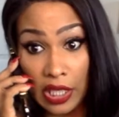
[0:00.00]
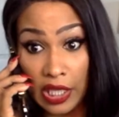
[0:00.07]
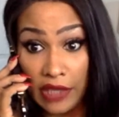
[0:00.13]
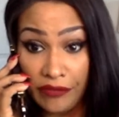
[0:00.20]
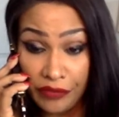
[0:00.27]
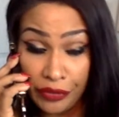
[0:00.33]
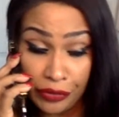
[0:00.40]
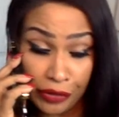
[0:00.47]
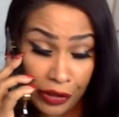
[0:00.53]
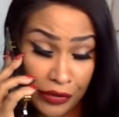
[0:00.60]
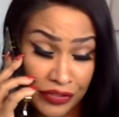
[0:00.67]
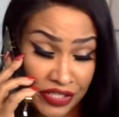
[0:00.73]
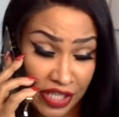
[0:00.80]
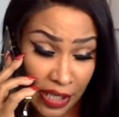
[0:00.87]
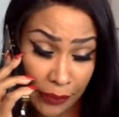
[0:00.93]
If you
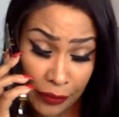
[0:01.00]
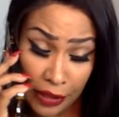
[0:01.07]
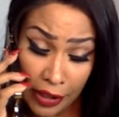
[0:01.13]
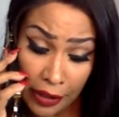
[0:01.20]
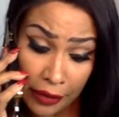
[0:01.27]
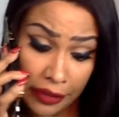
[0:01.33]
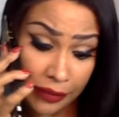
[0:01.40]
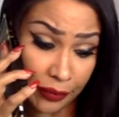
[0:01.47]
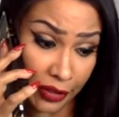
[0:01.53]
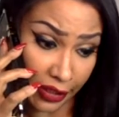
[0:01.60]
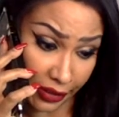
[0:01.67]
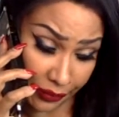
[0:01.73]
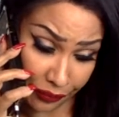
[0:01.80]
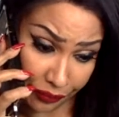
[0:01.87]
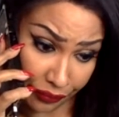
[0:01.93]
don't stop calling
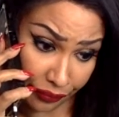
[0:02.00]
me,